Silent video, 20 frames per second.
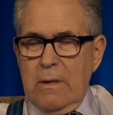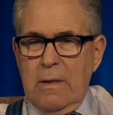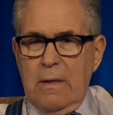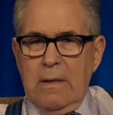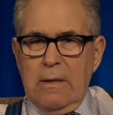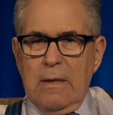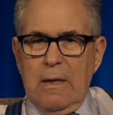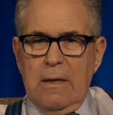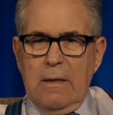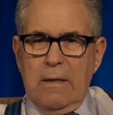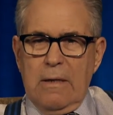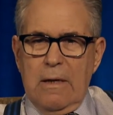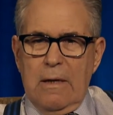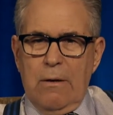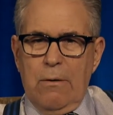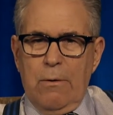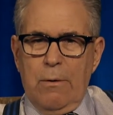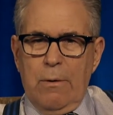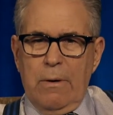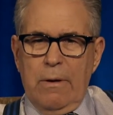And as I said
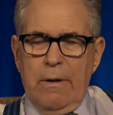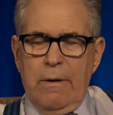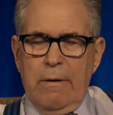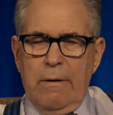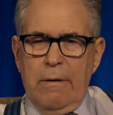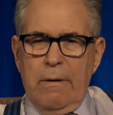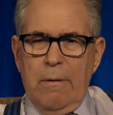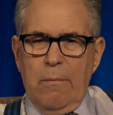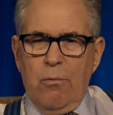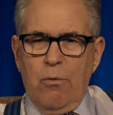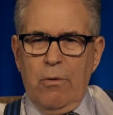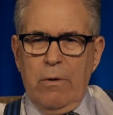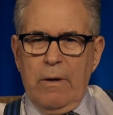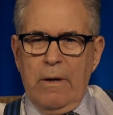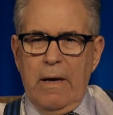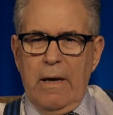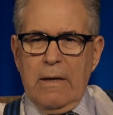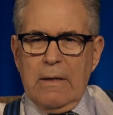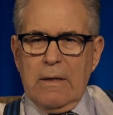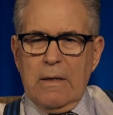earlier in the
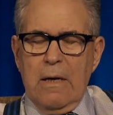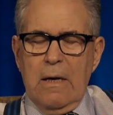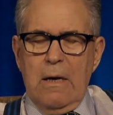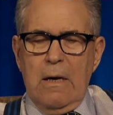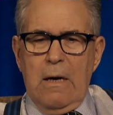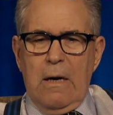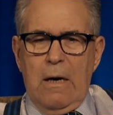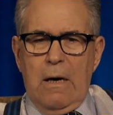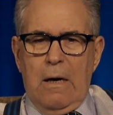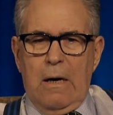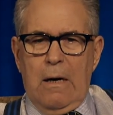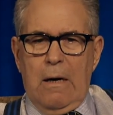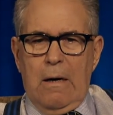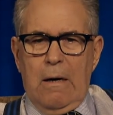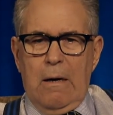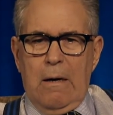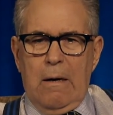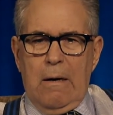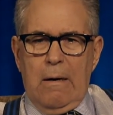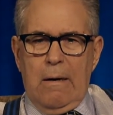broadcast,
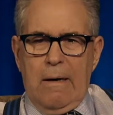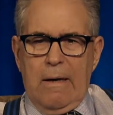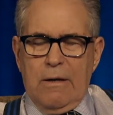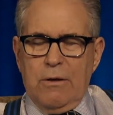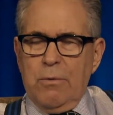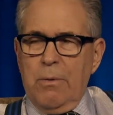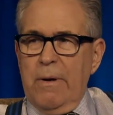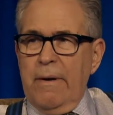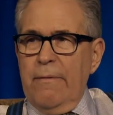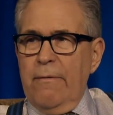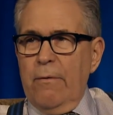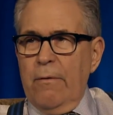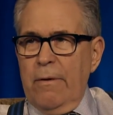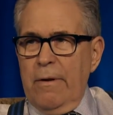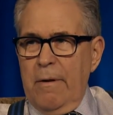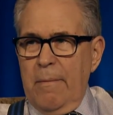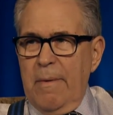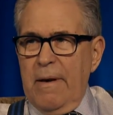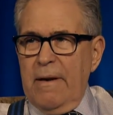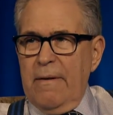uh, at 24,
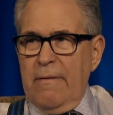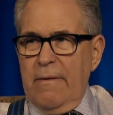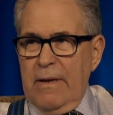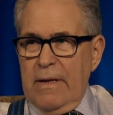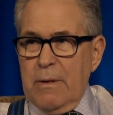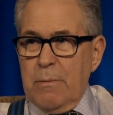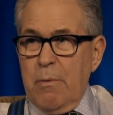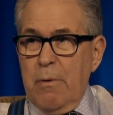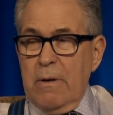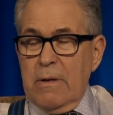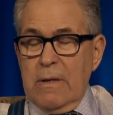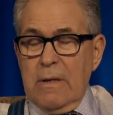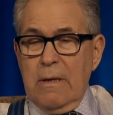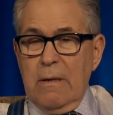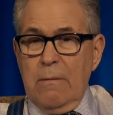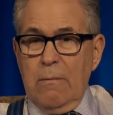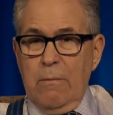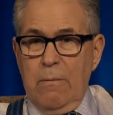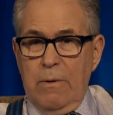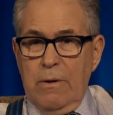you made a vice
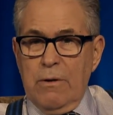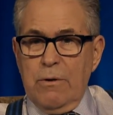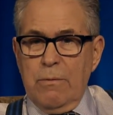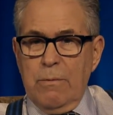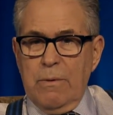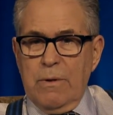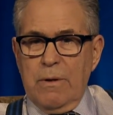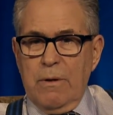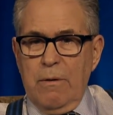president, which was a